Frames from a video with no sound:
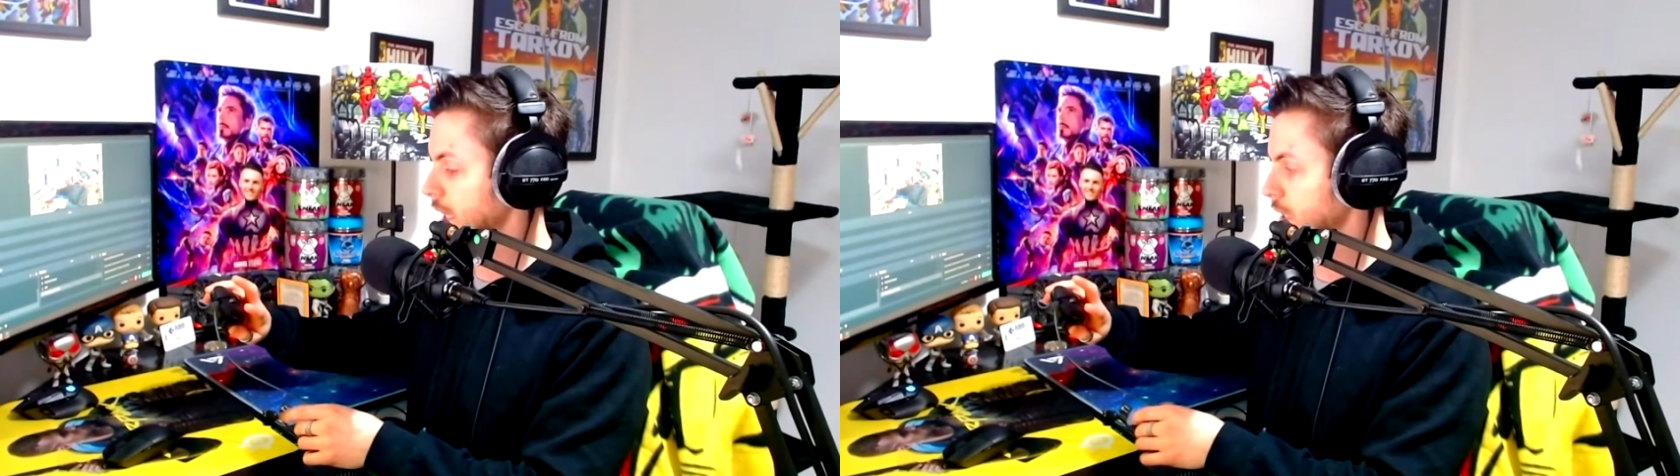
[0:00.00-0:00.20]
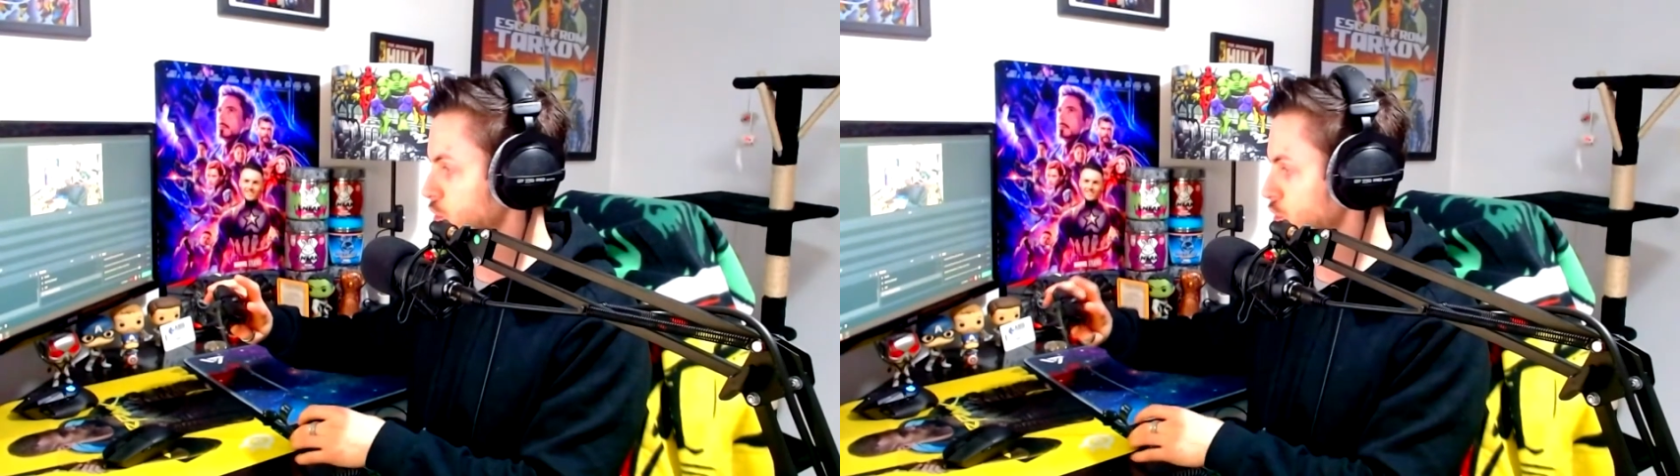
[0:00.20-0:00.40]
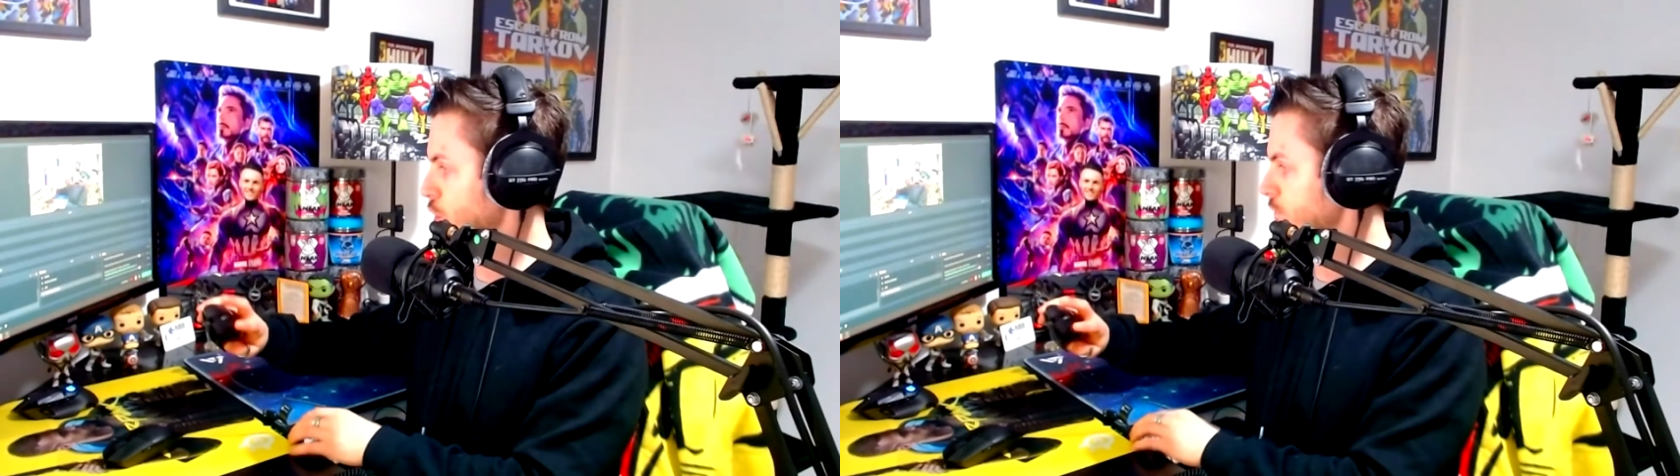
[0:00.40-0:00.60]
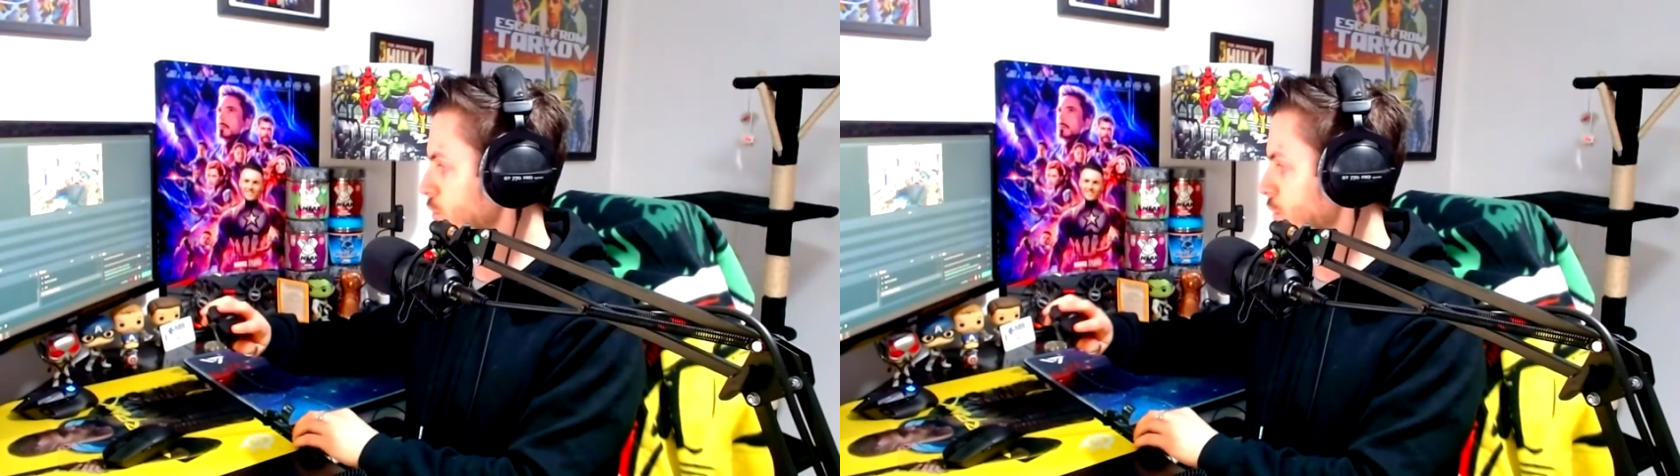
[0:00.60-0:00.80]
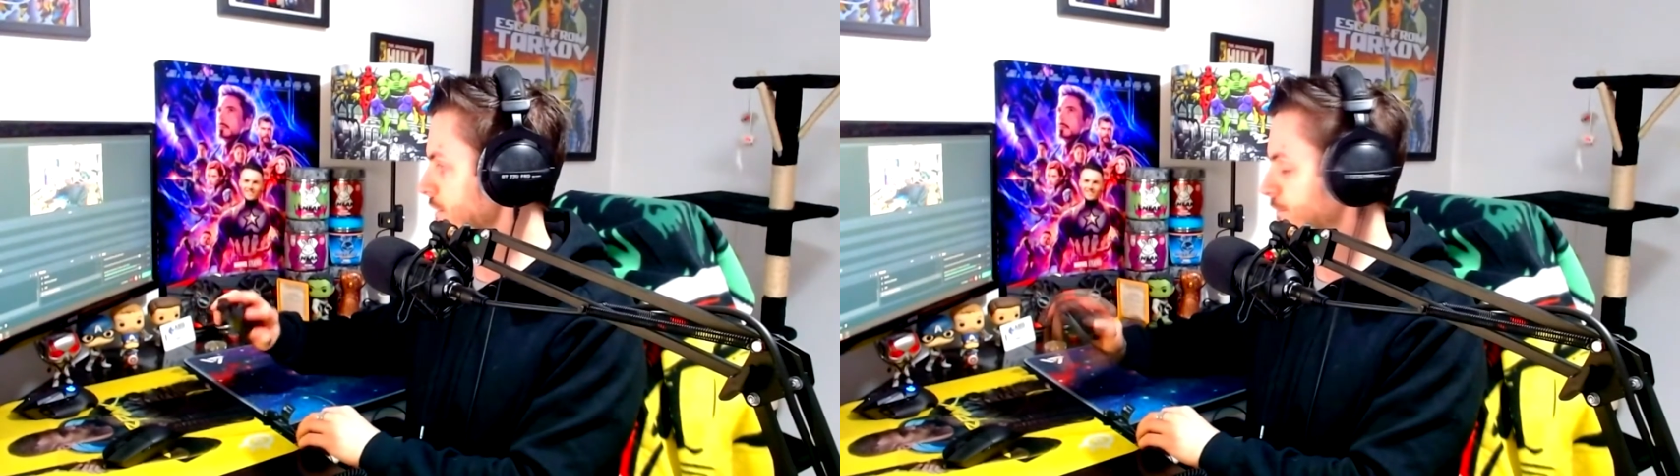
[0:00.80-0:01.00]
Just
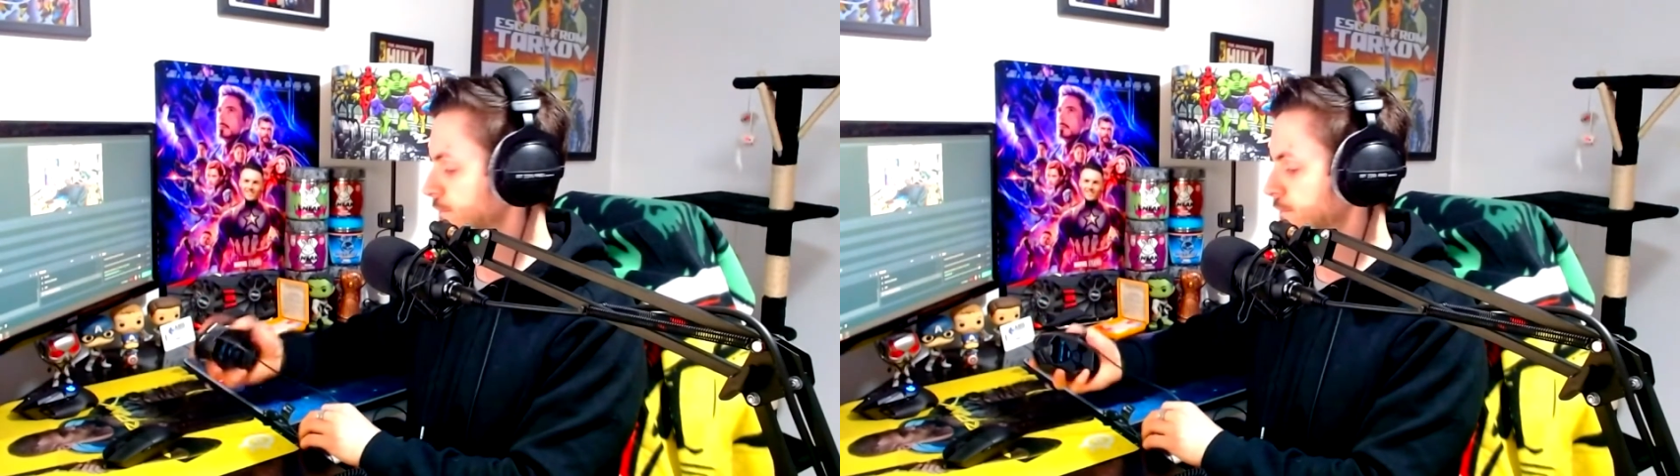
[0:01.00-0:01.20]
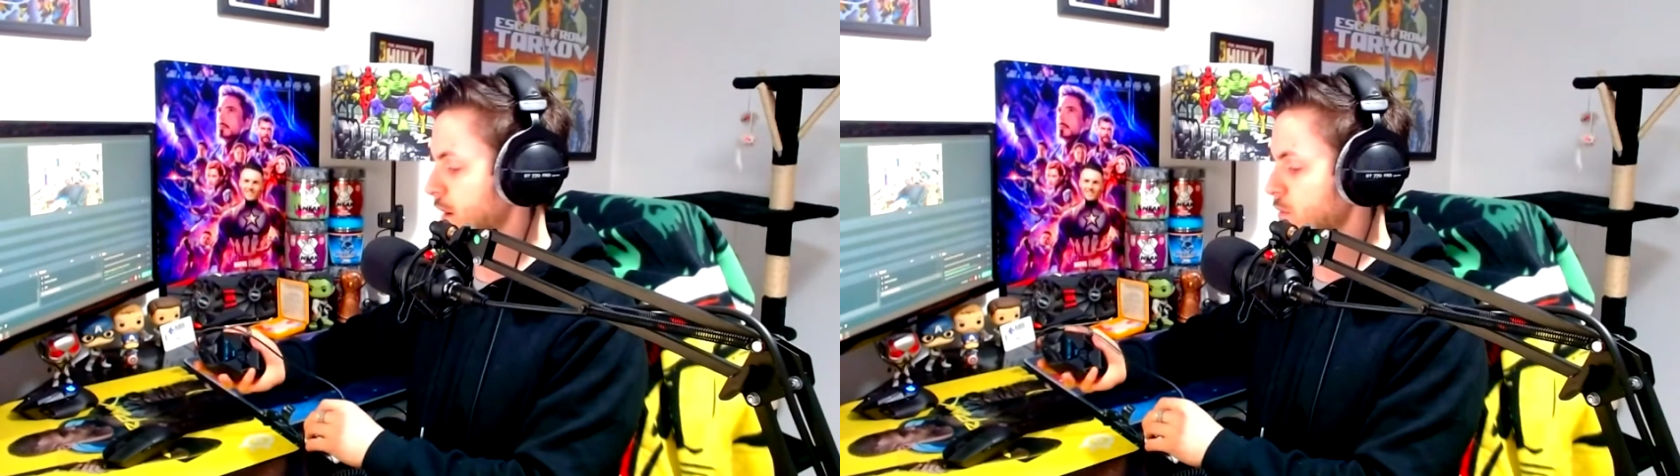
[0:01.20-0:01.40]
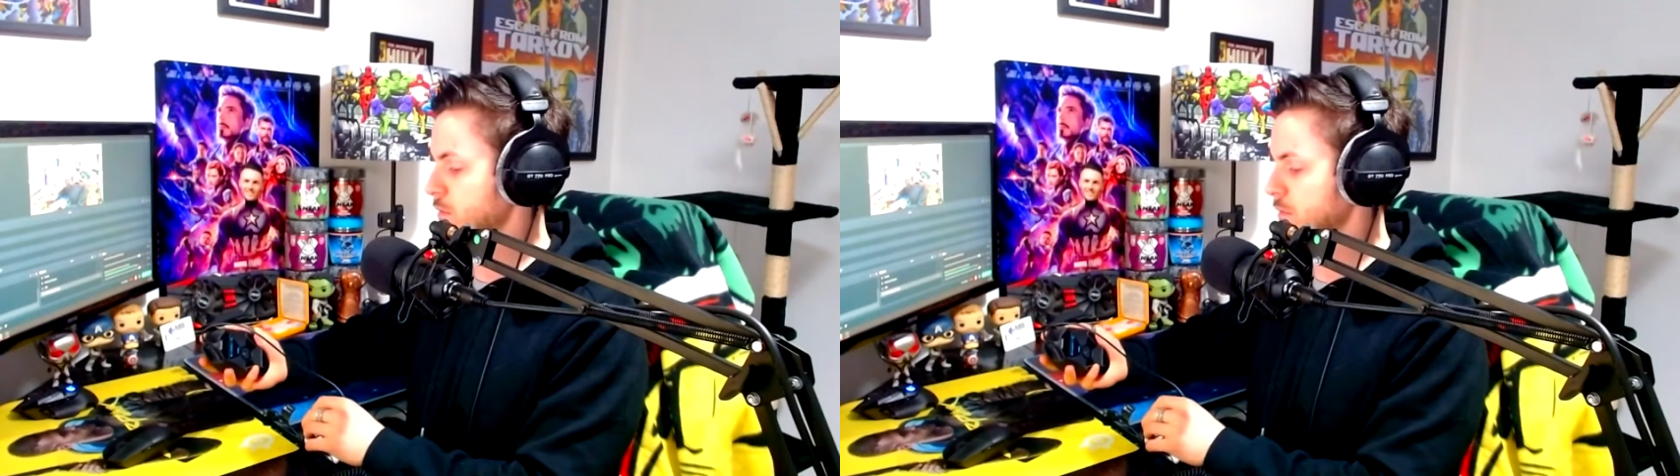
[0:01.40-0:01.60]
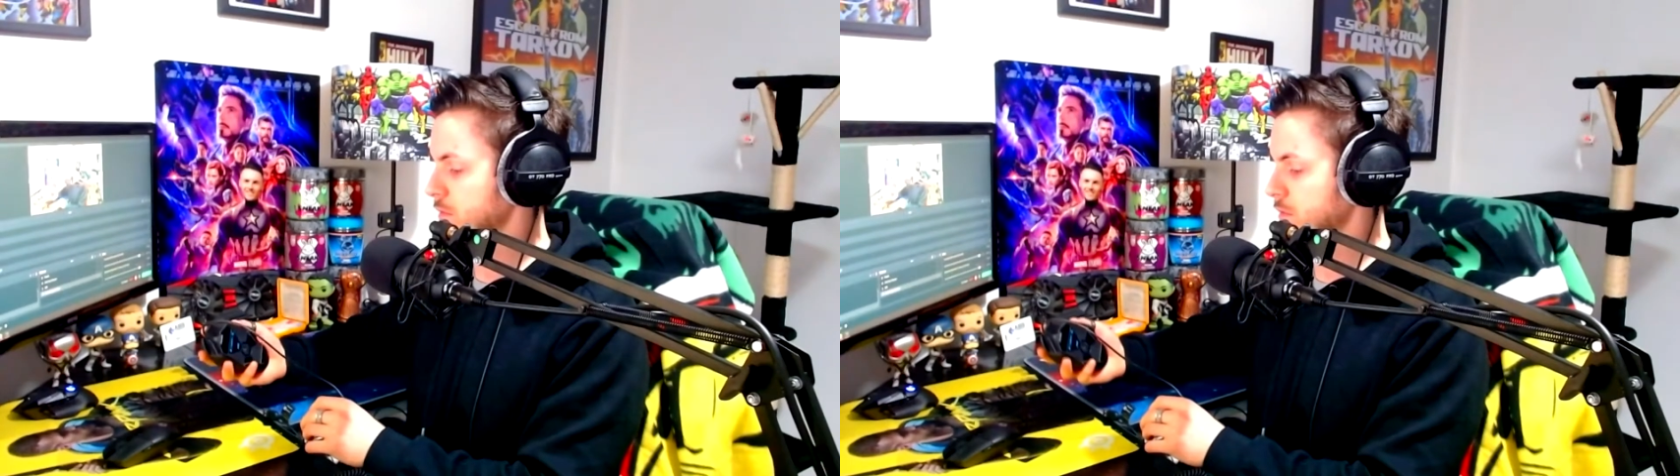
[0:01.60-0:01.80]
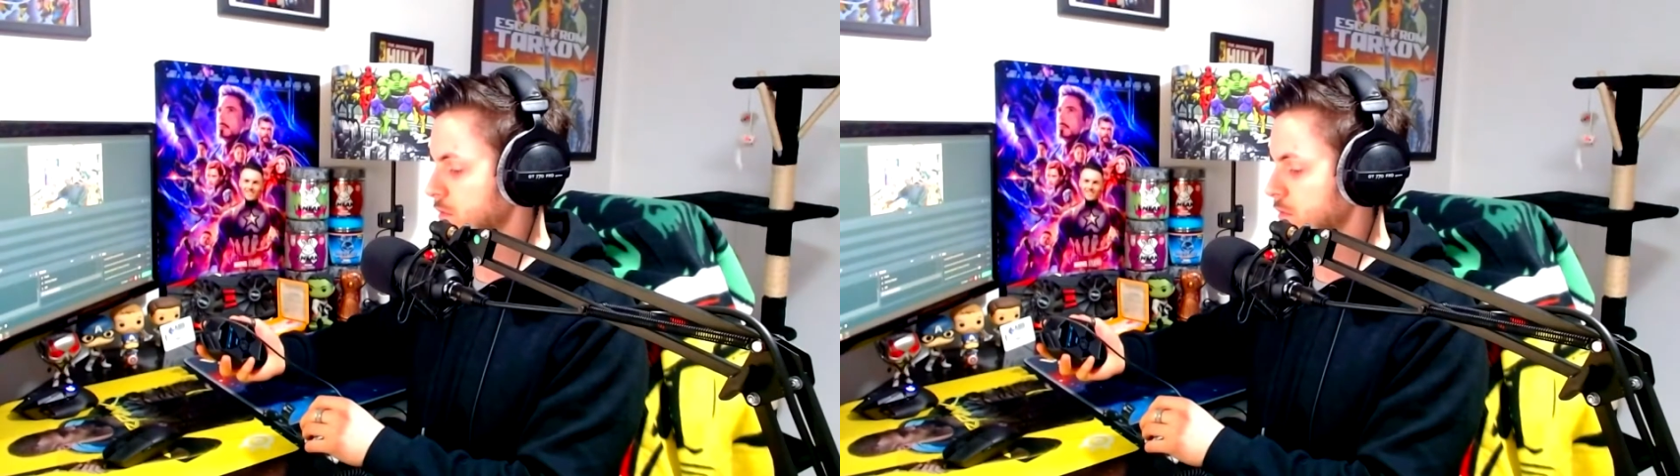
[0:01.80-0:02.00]
overall,
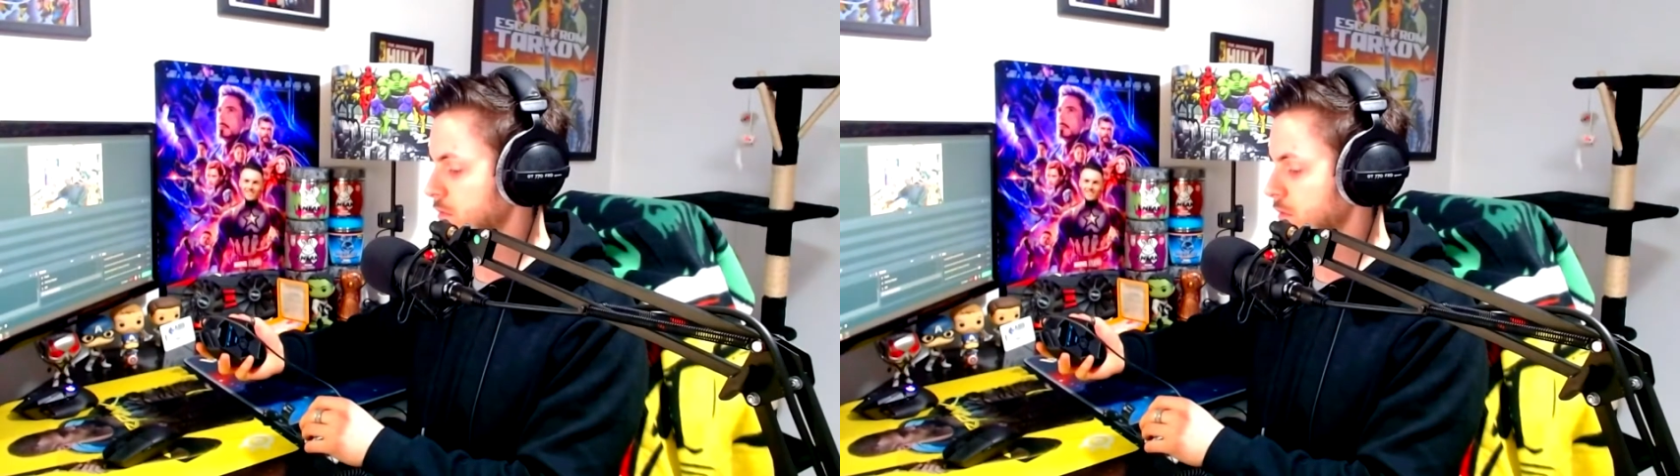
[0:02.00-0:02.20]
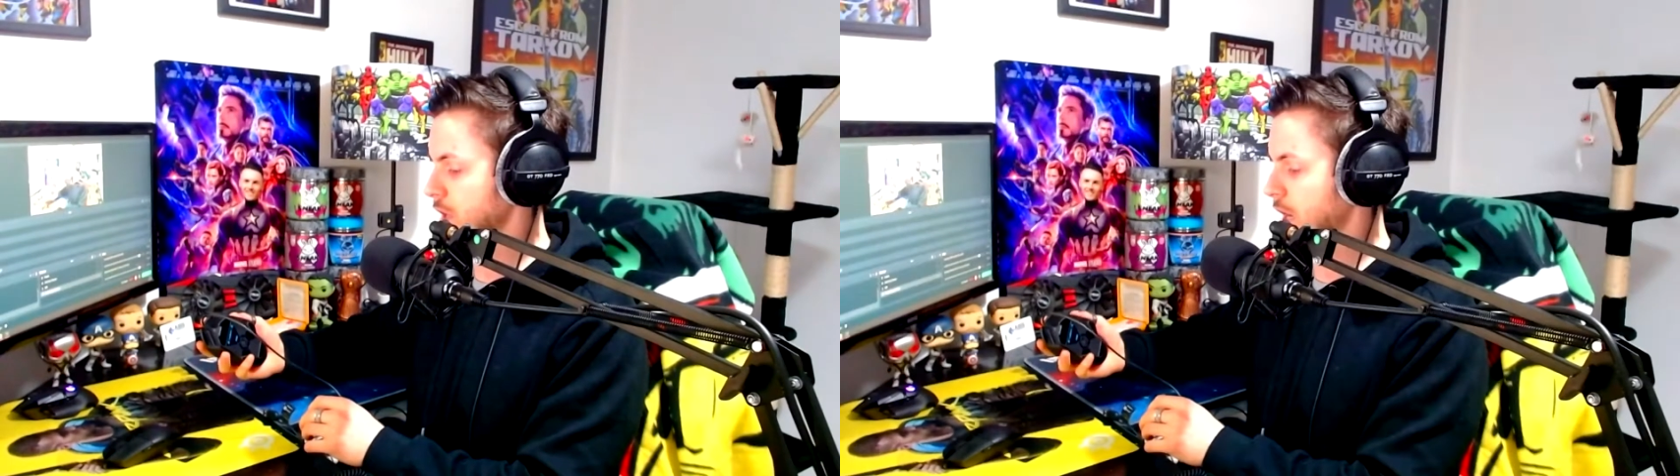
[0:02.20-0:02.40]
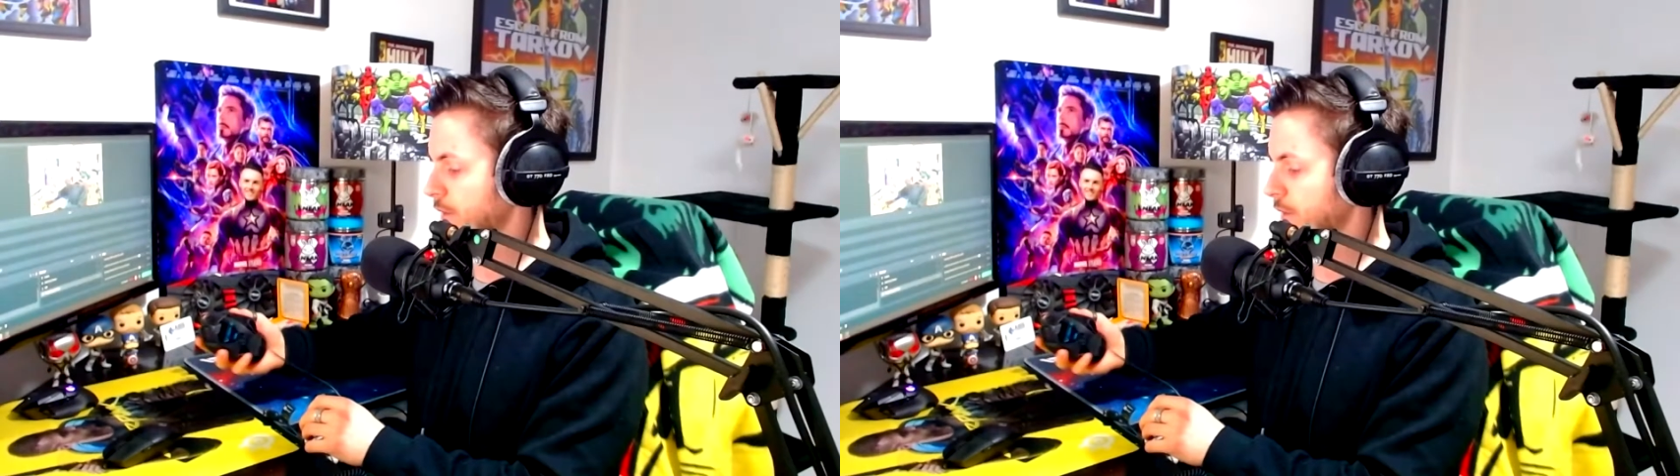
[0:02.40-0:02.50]
I